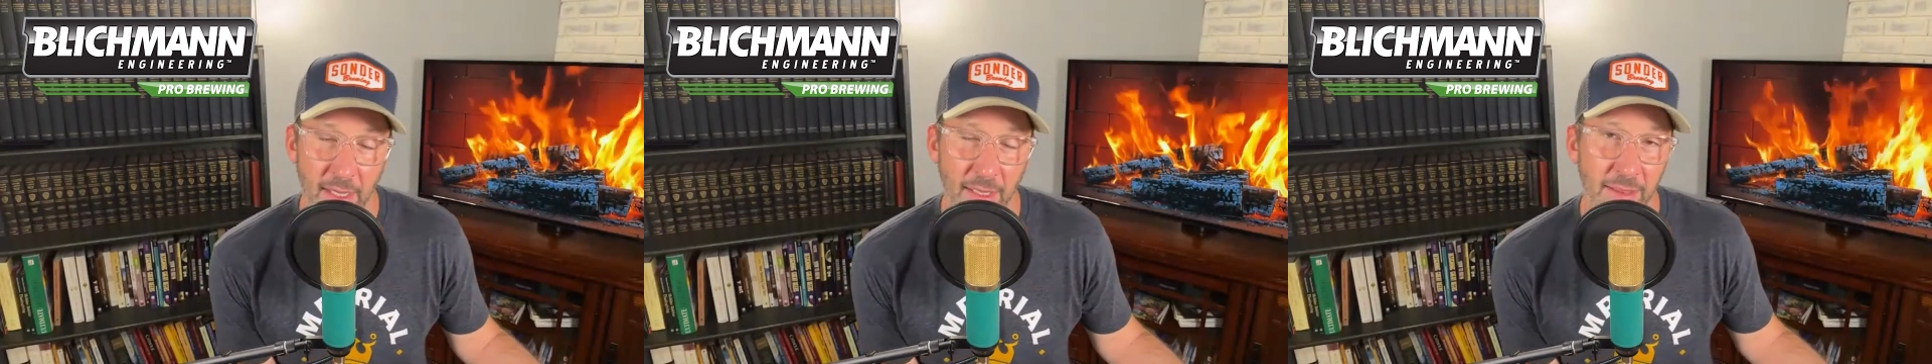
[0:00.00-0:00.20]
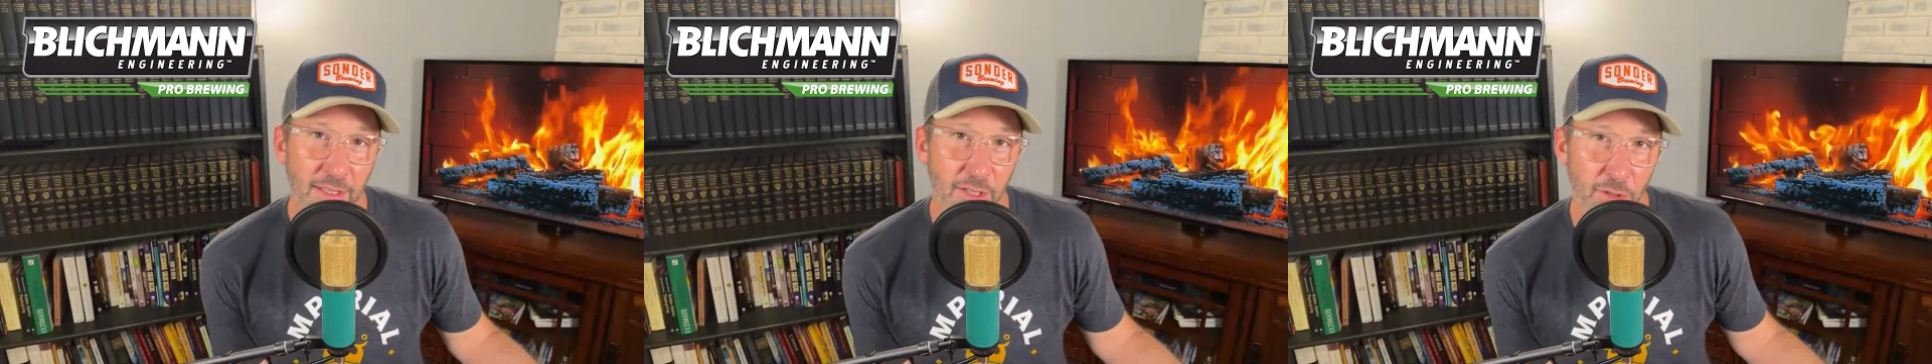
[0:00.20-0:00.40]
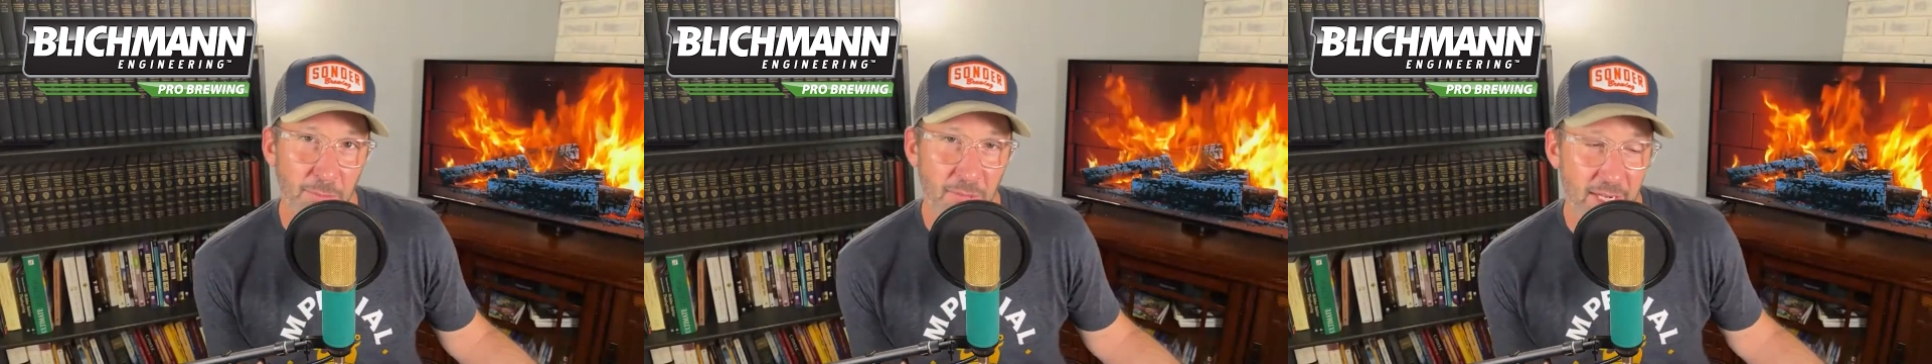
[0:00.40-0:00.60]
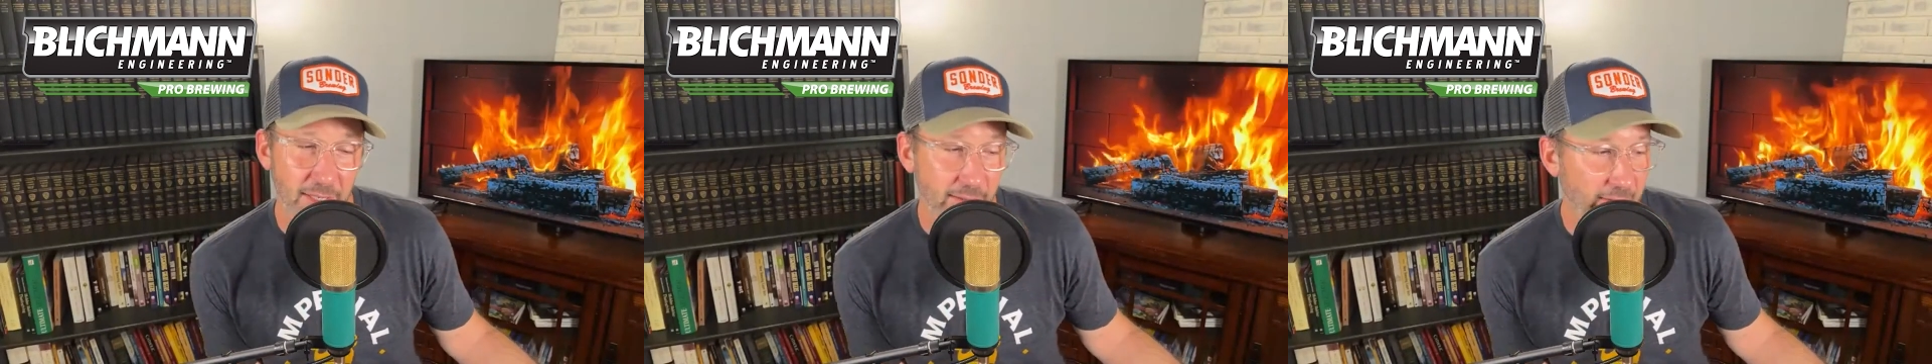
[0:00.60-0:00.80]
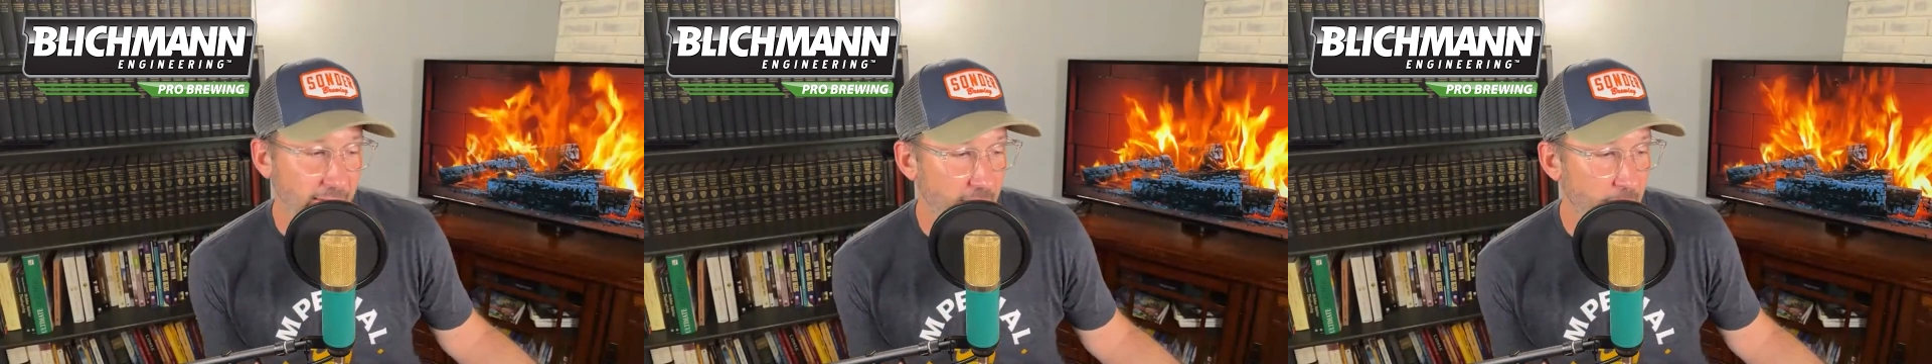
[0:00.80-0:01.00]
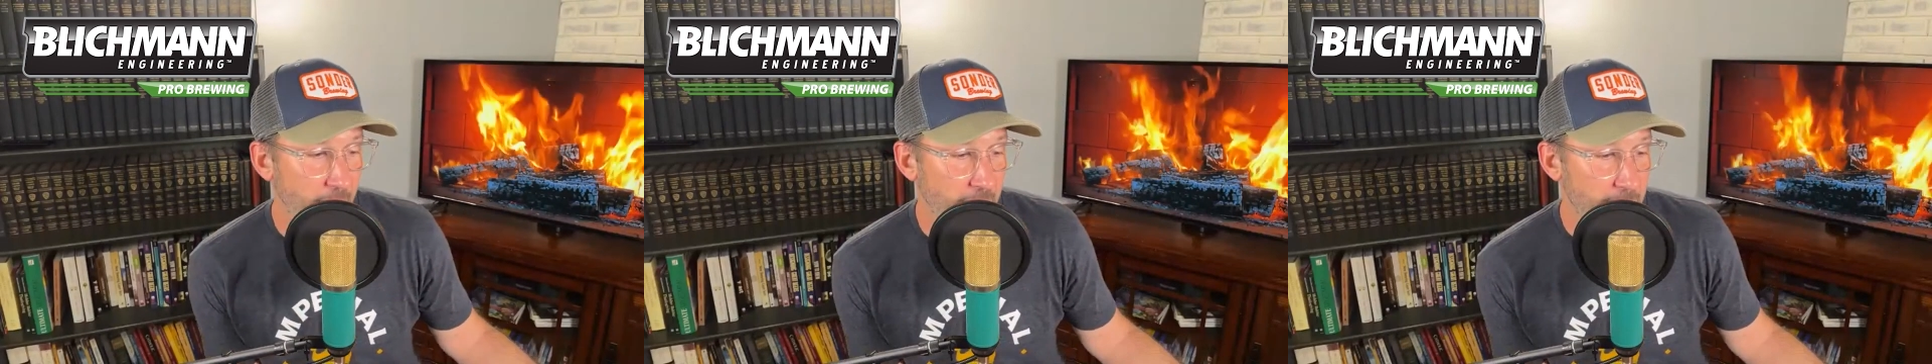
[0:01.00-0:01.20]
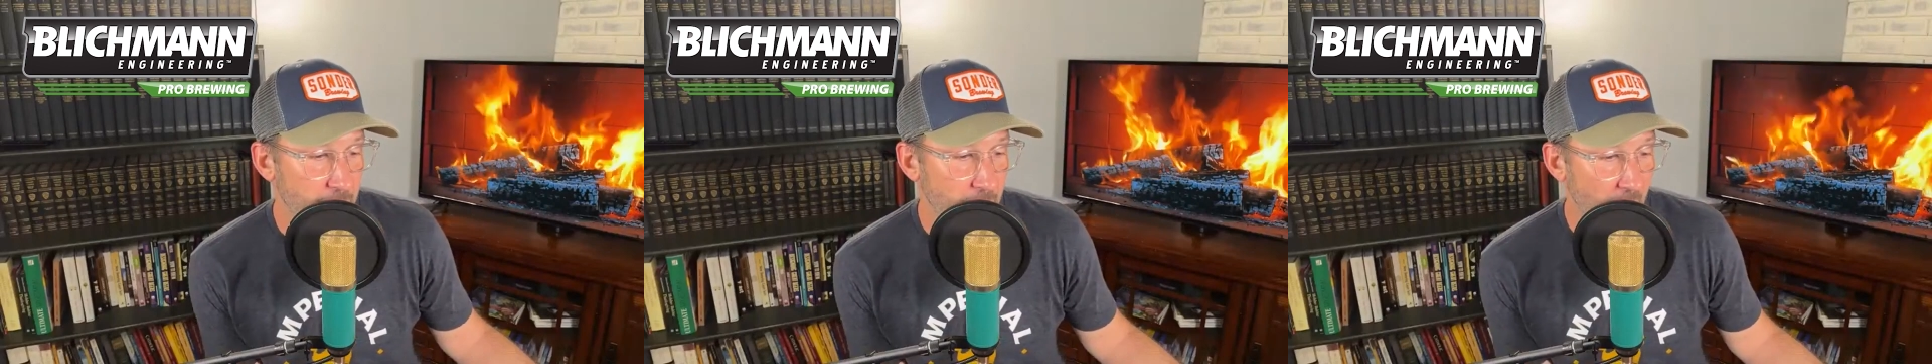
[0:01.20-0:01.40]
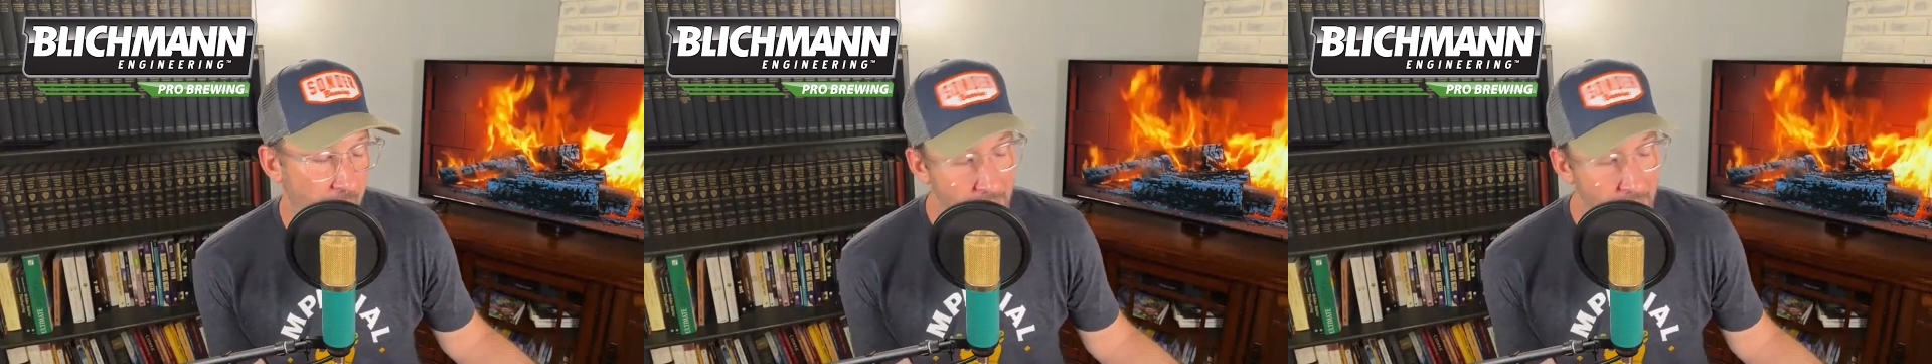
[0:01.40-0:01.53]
a little bit of cinnamon.